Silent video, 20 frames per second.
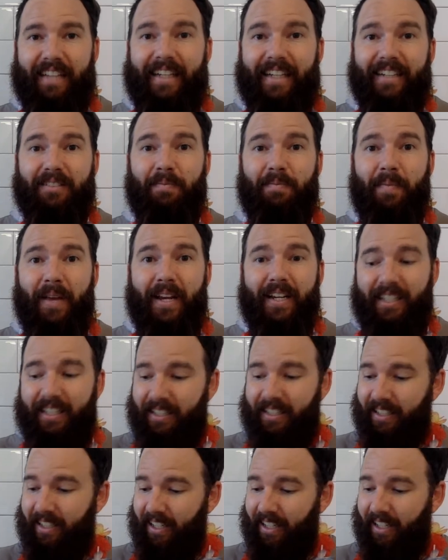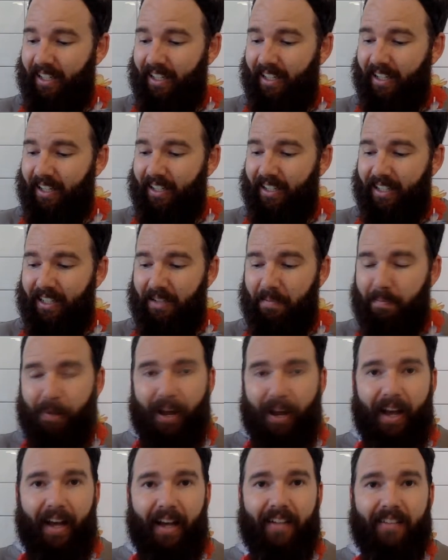That is making an
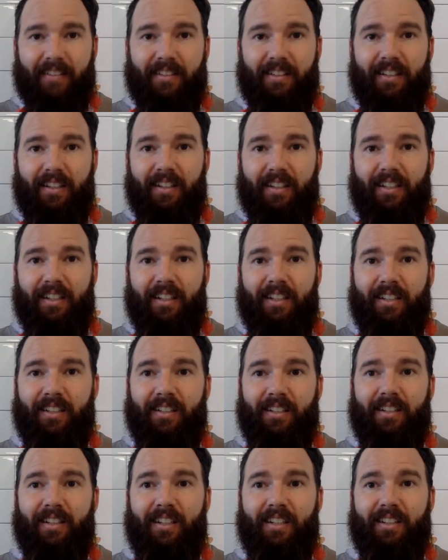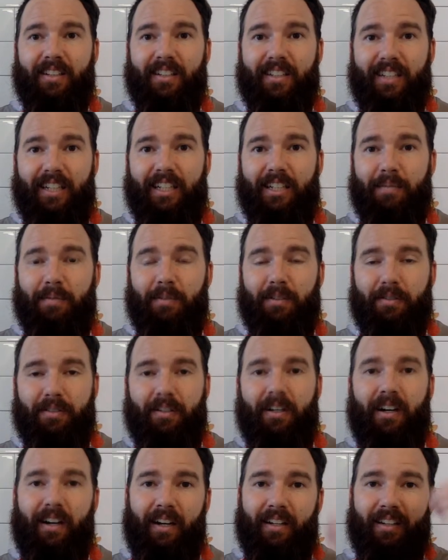impact in the kingdom of
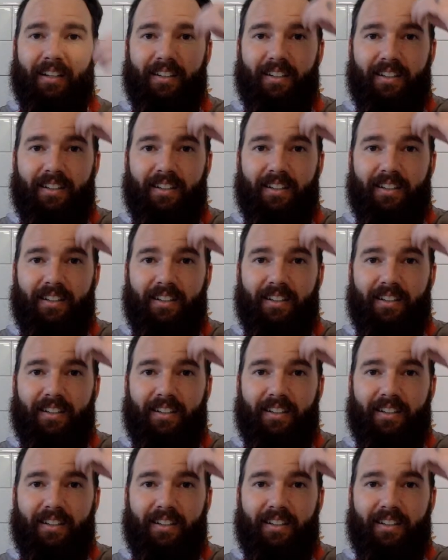God.